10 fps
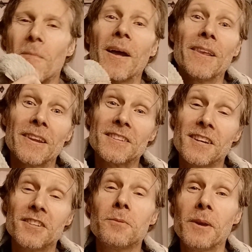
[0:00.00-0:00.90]
and
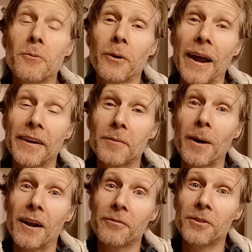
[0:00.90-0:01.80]
listening to me rant
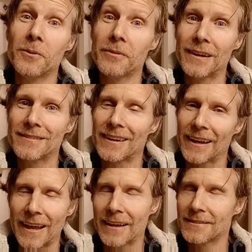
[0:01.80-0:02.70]
about a few things that I
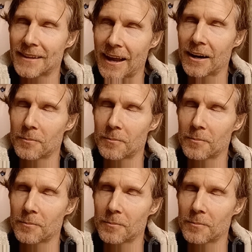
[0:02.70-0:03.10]
can't stand